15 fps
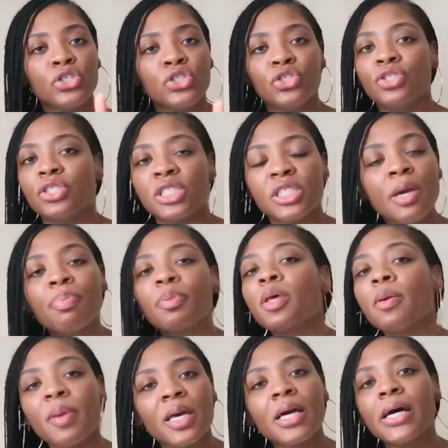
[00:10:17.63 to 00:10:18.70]
simply
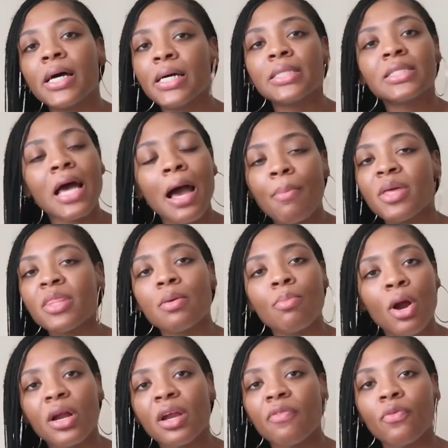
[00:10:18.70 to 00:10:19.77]
because i'm in the
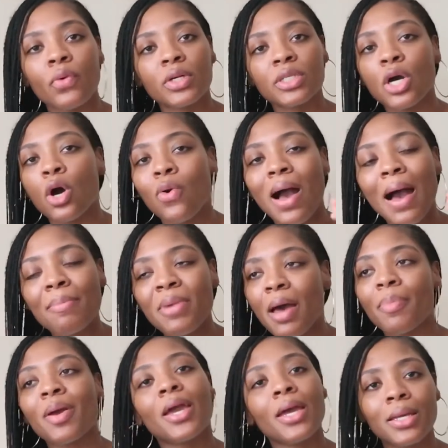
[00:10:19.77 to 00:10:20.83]
market for a tote i'm
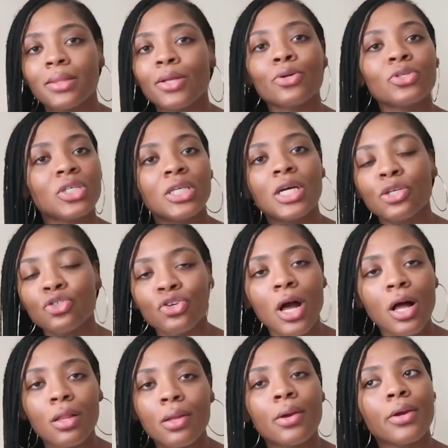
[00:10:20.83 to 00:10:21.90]
not paying 1300
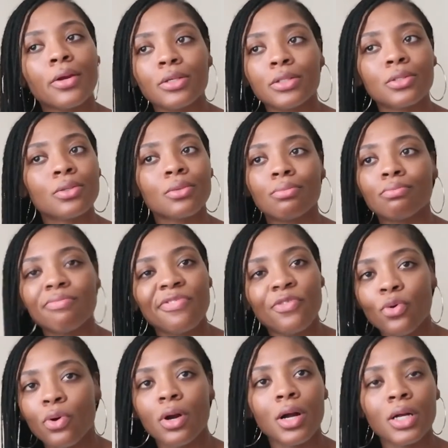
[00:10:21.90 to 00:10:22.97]
dollars
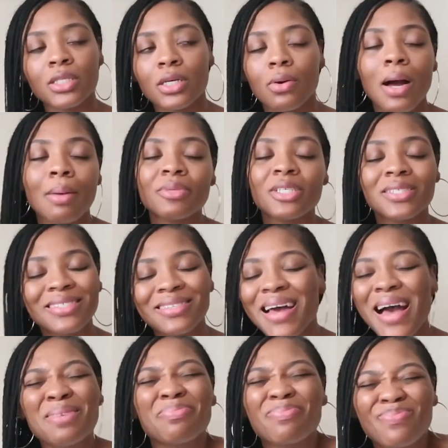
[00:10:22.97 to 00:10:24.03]
for a tote i'm just
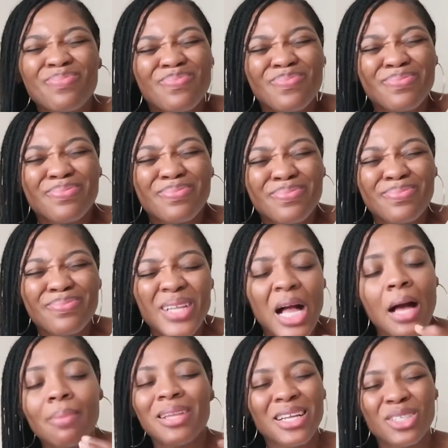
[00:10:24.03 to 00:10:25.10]
I,
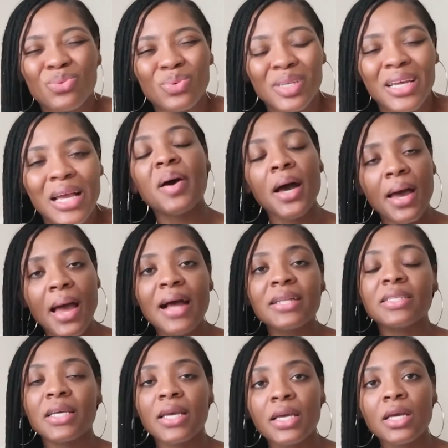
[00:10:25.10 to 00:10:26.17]
I'm not doing it. But I
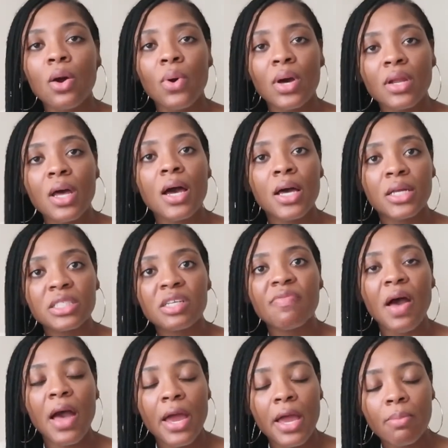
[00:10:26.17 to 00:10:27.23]
did go on a hunt to
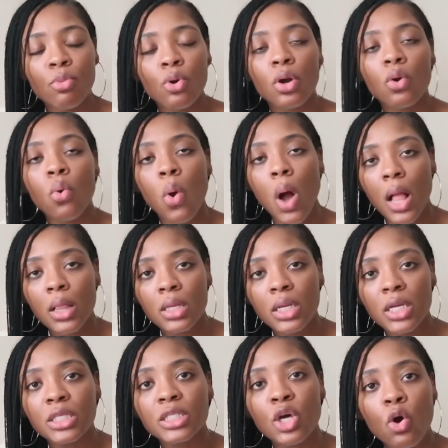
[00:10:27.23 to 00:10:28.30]
find a more
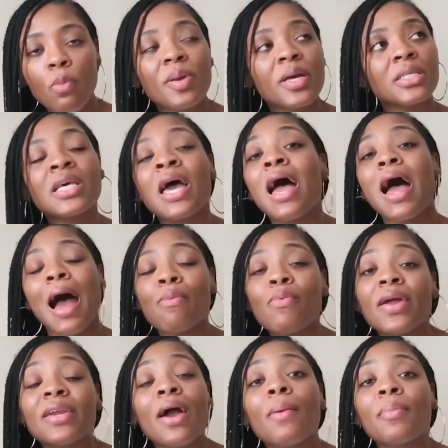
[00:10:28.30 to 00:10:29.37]
quality tote because I'm
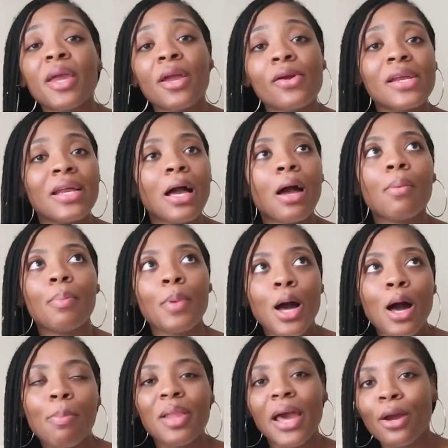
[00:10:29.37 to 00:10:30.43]
right now I'm carrying a,
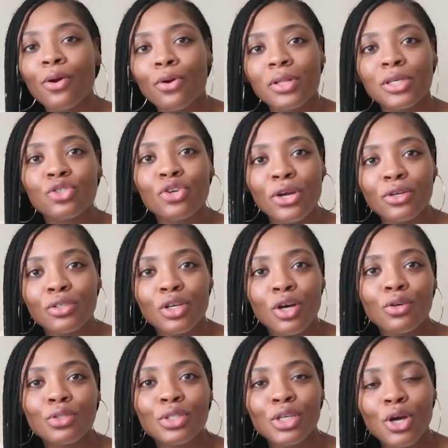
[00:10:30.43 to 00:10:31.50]
a black girl in Trader
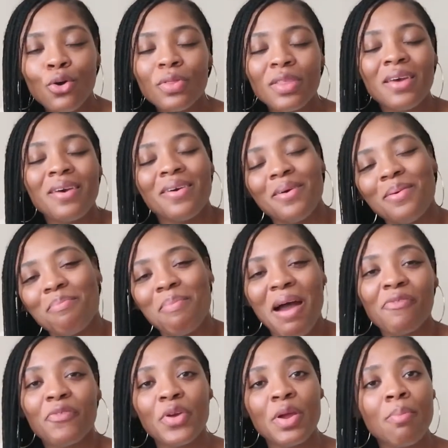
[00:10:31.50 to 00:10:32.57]
Joe's tote that my
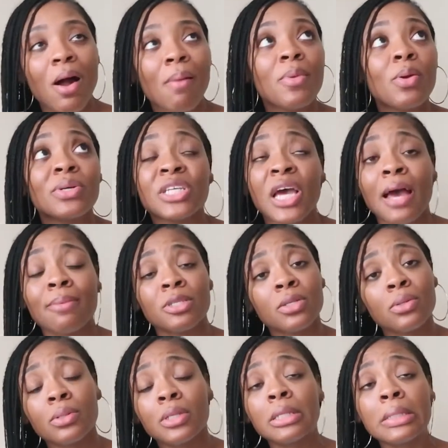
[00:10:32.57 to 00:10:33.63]
friend bought me, which I
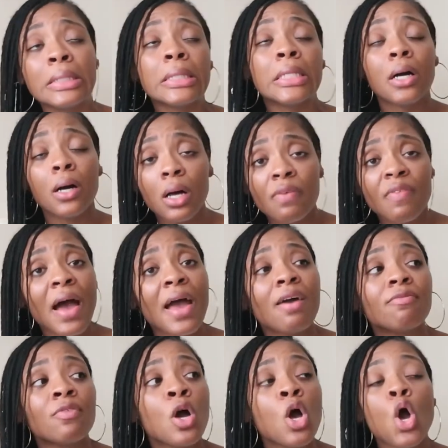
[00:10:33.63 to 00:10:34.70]
absolutely love. I
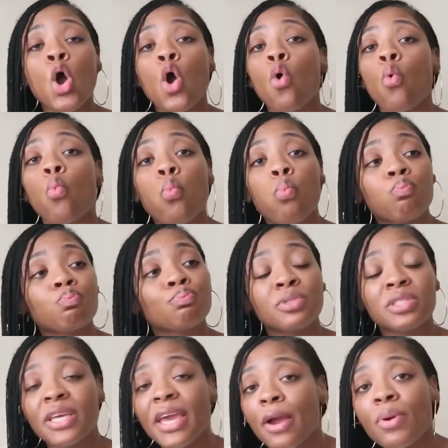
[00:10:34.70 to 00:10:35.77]
have
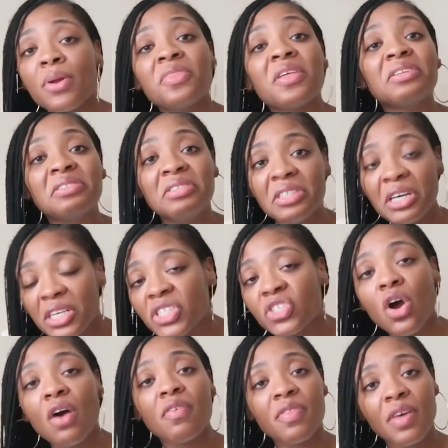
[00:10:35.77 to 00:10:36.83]
carry the dust
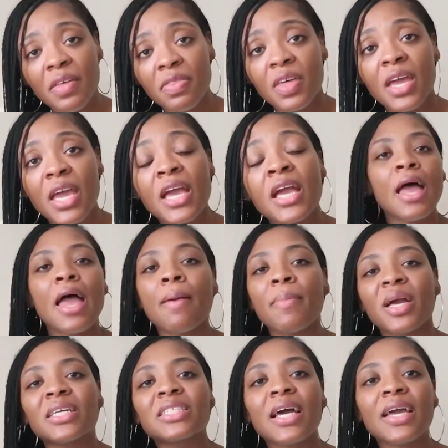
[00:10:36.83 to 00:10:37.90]
off of that thing. And
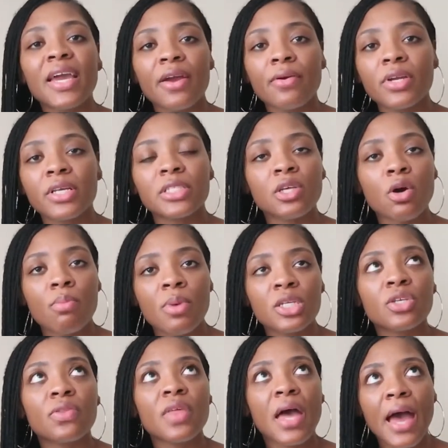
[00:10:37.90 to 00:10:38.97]
because I carried it so
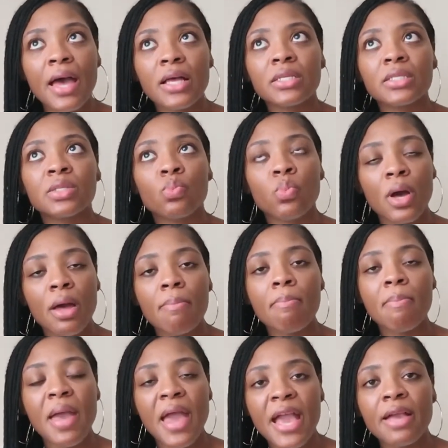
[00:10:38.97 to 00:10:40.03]
much, that's what
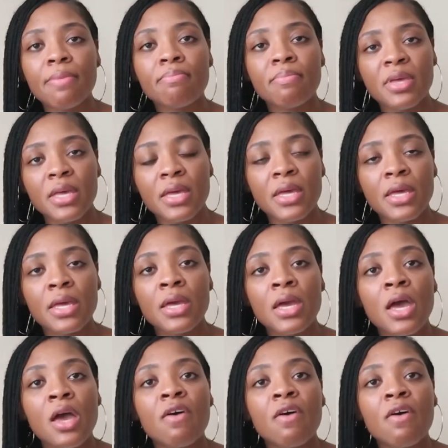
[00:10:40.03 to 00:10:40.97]
made me